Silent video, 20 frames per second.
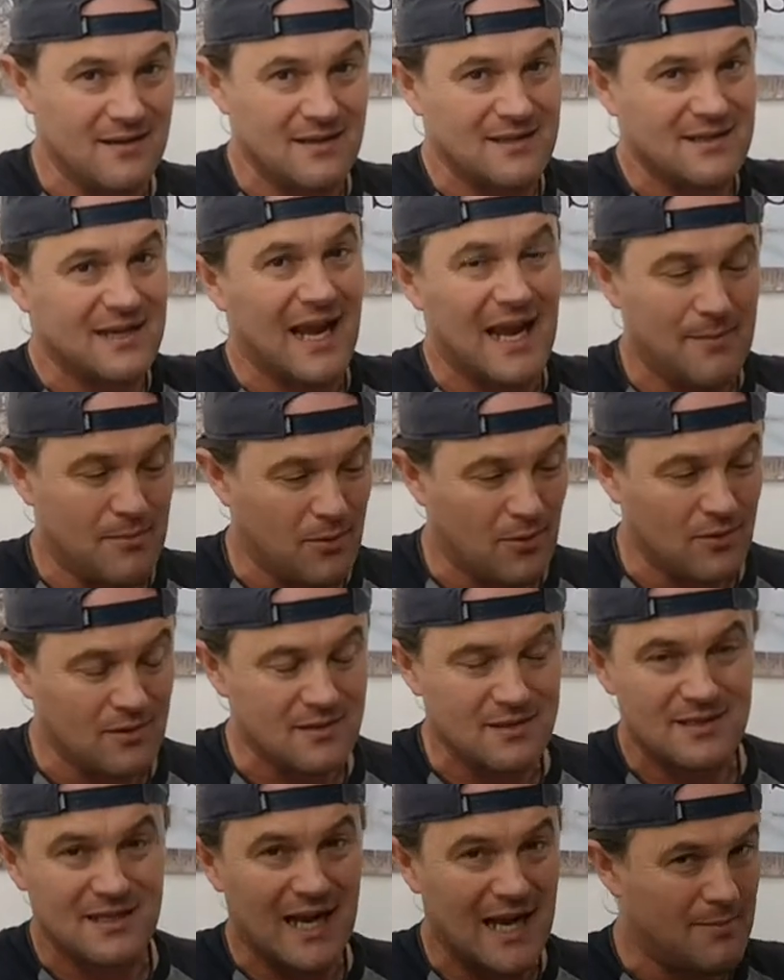
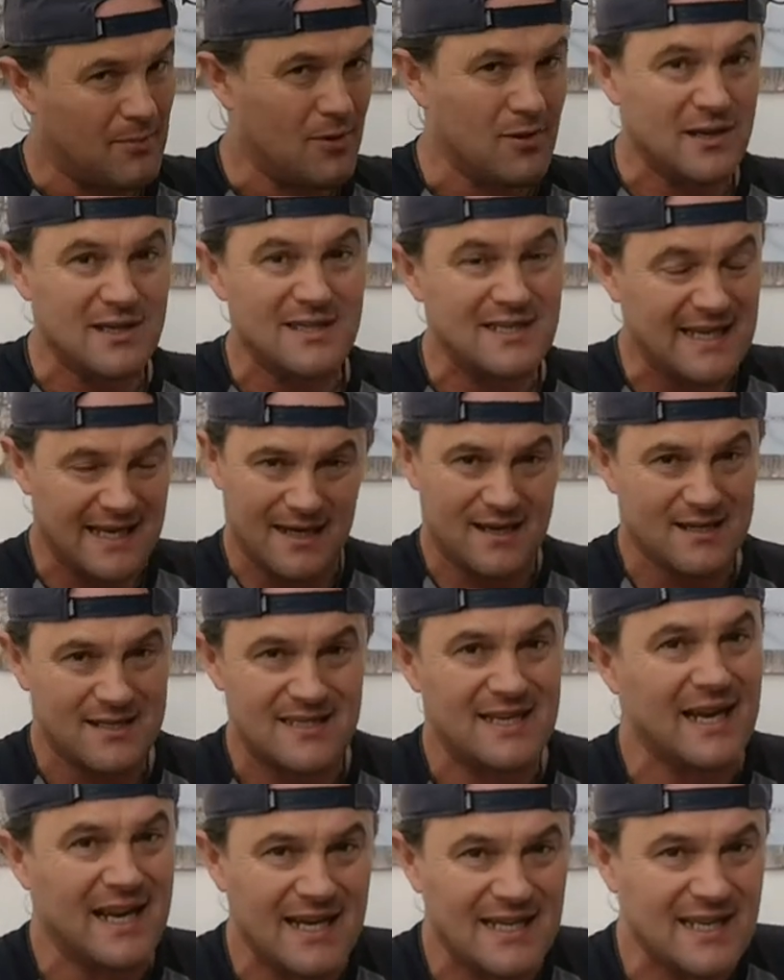Skateboarders
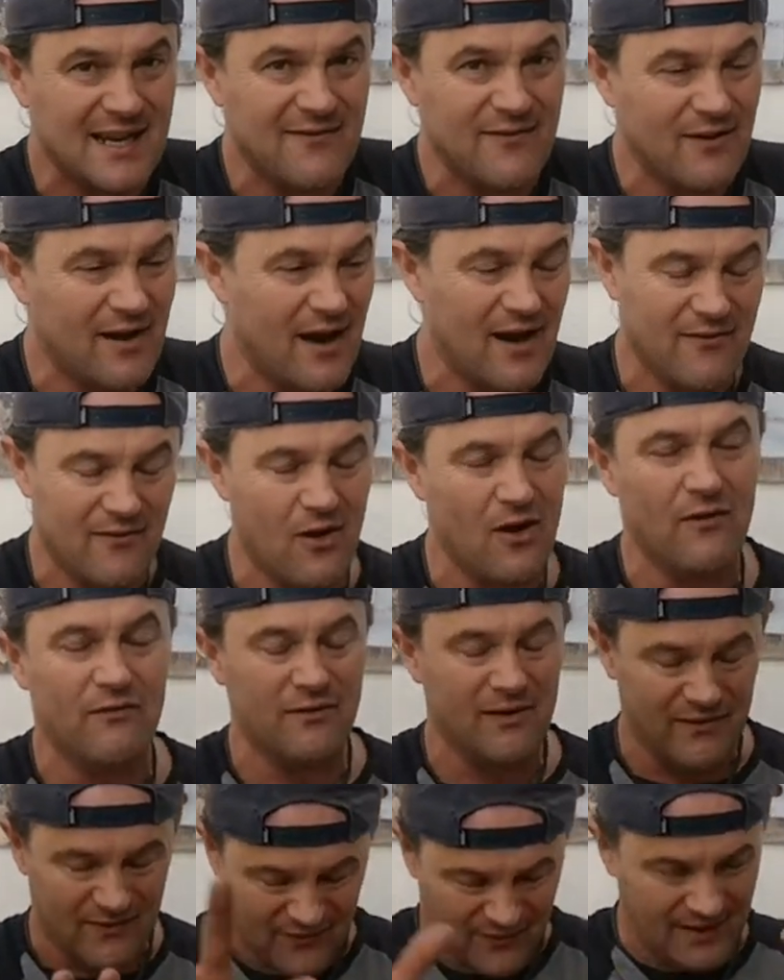stickers
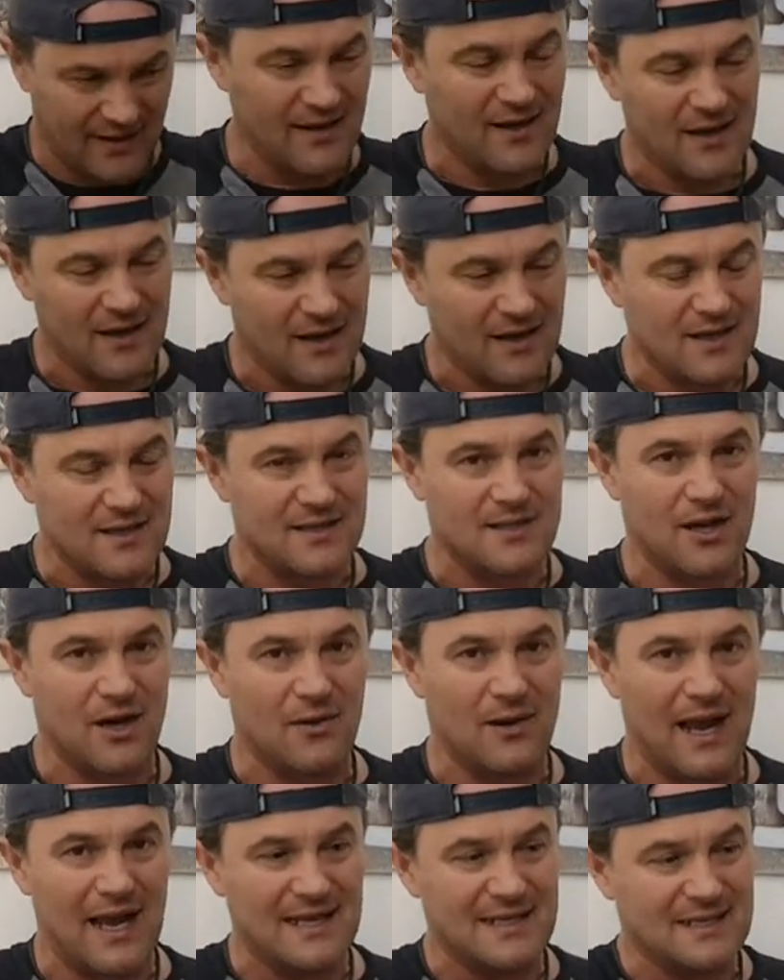of everything.
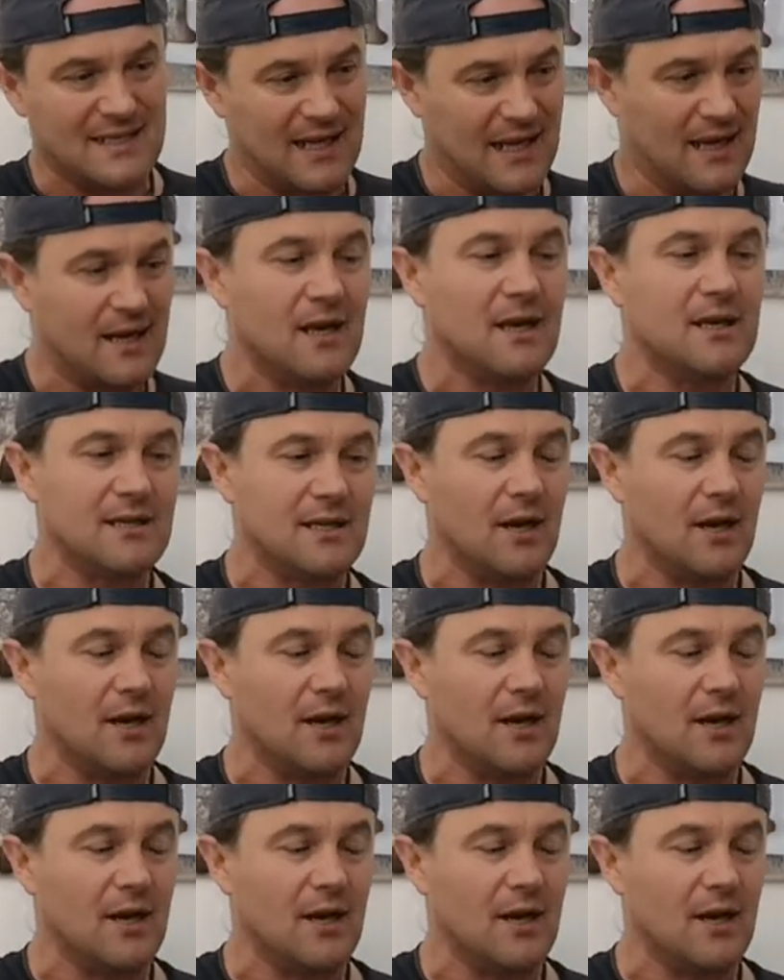So, hence that.